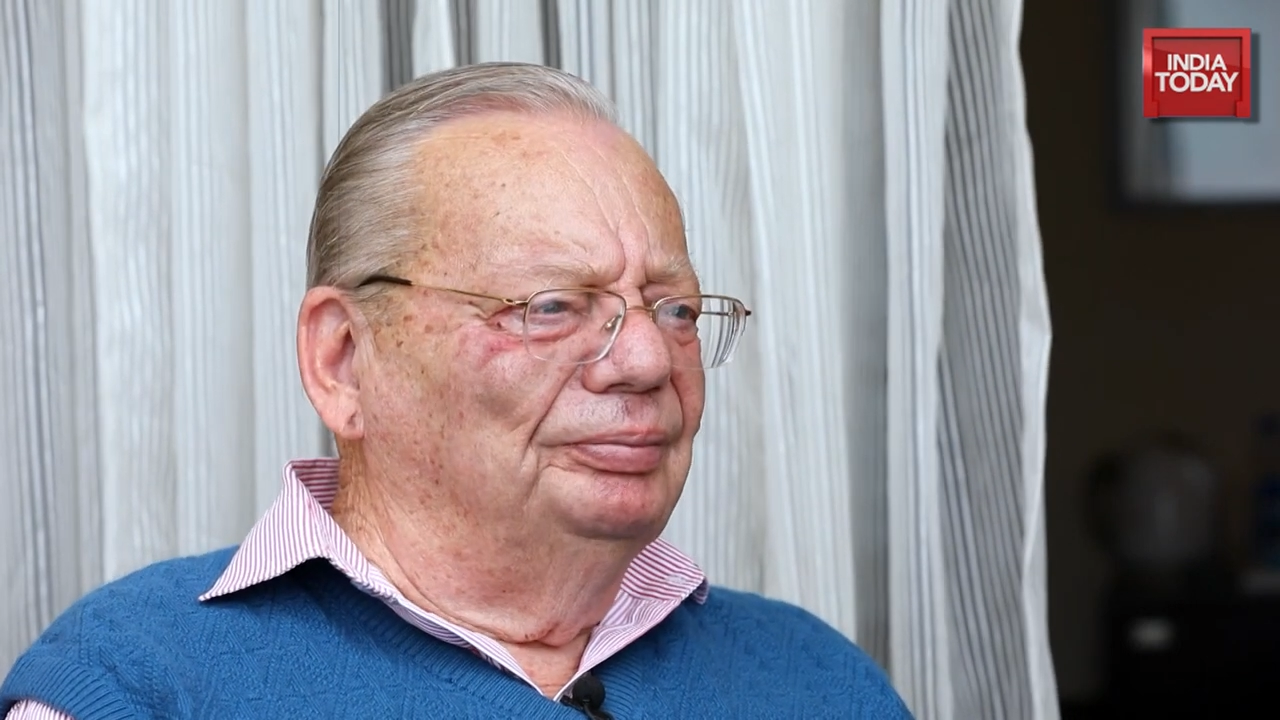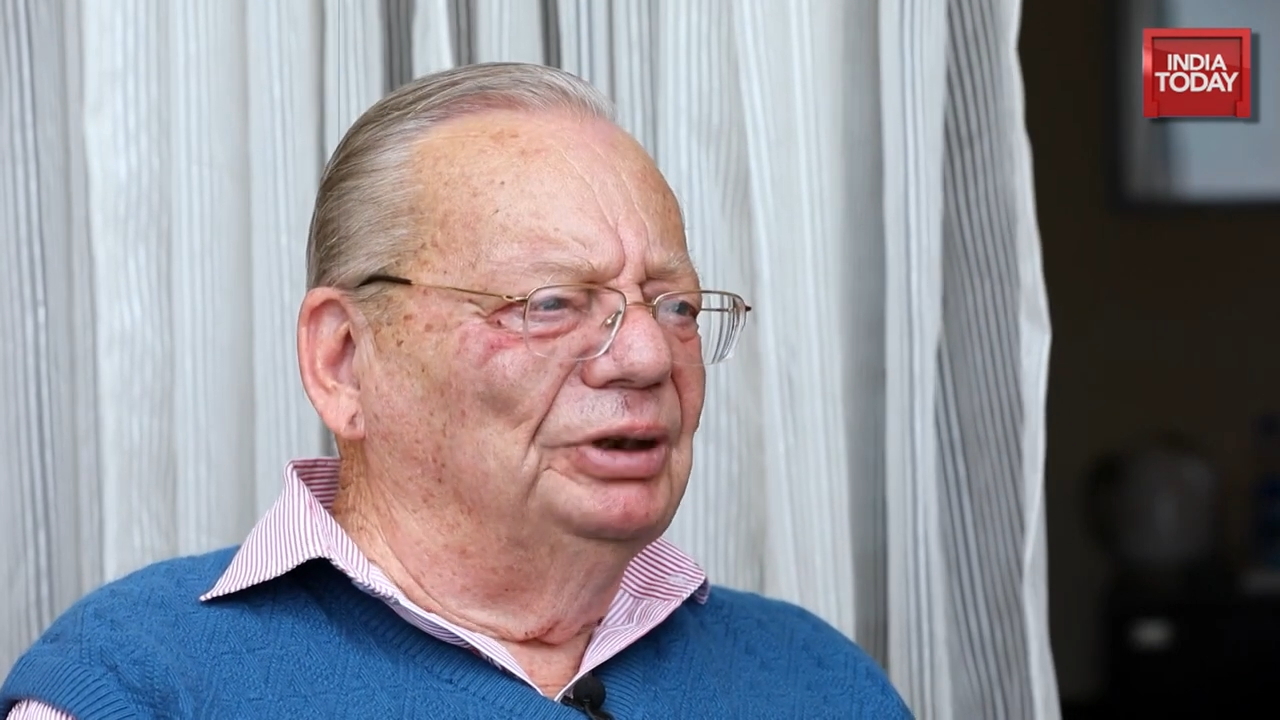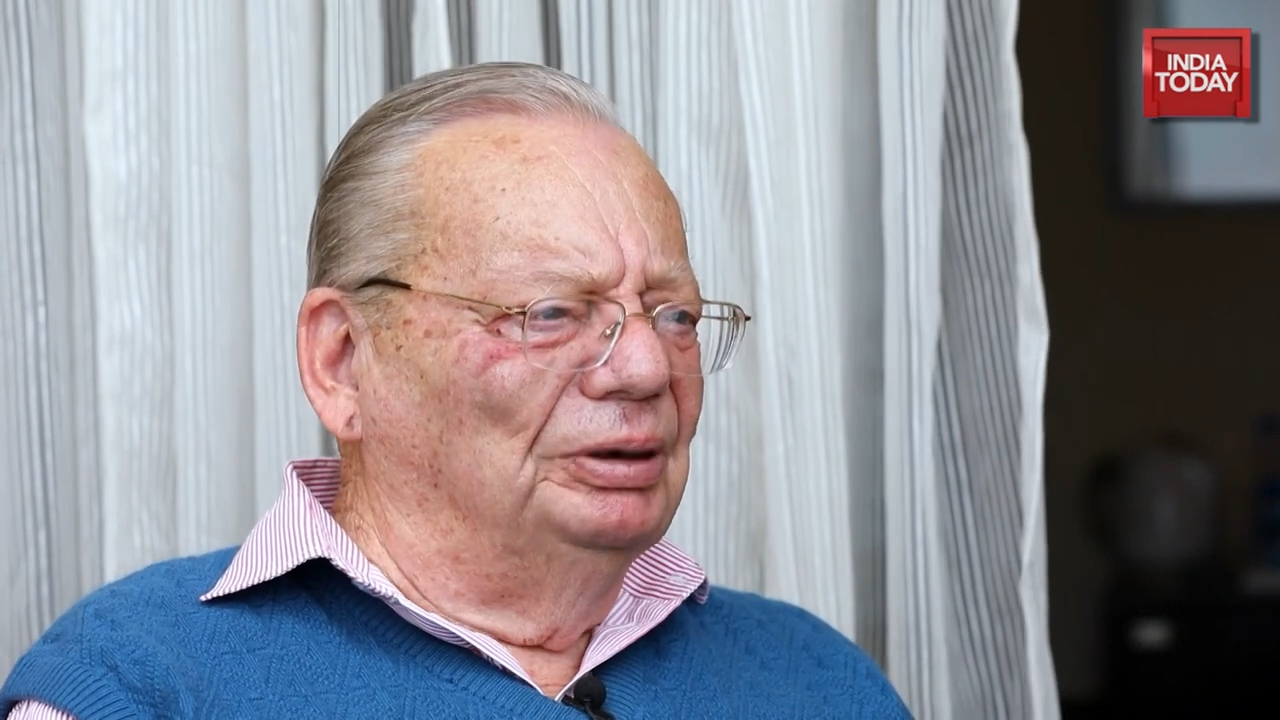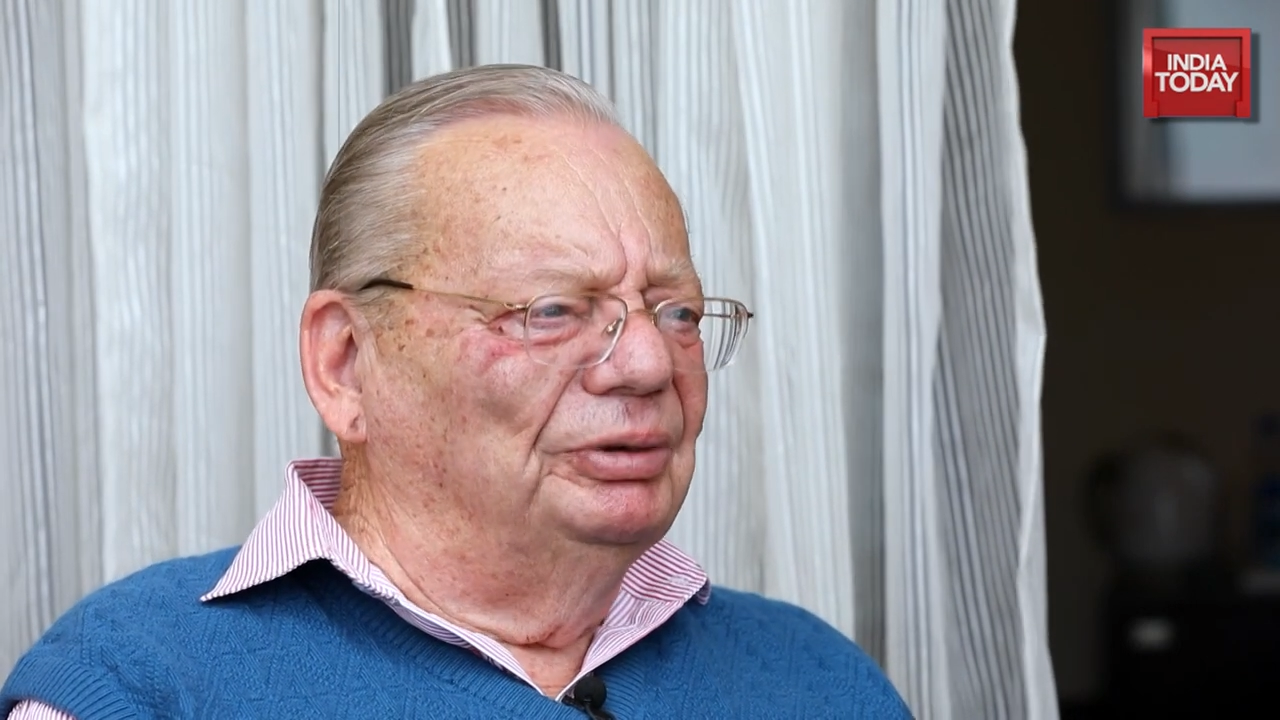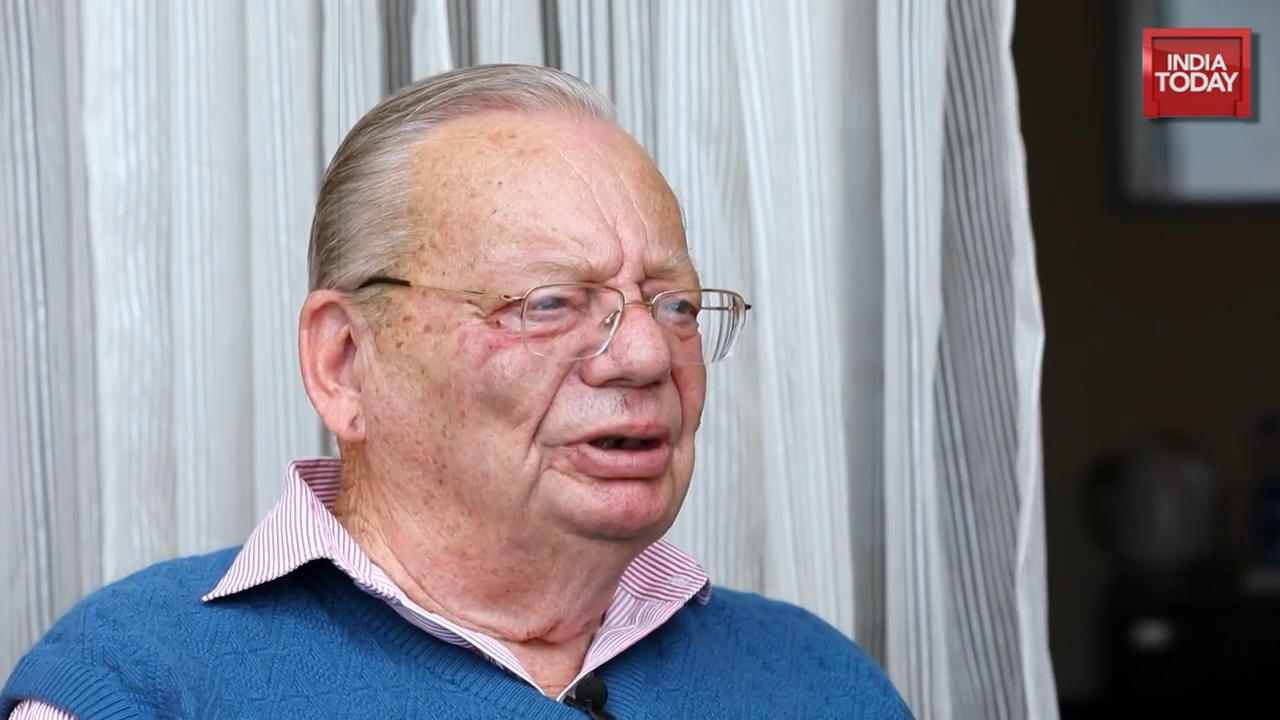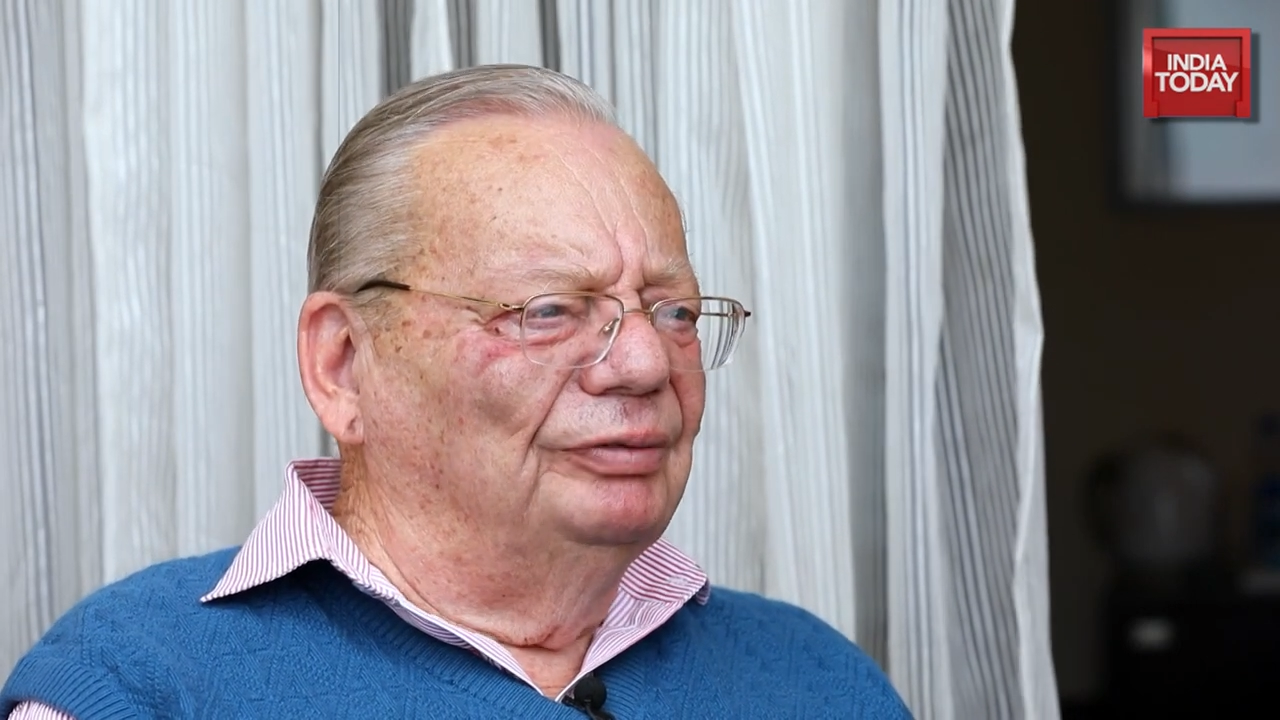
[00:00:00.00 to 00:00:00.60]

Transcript: been a bit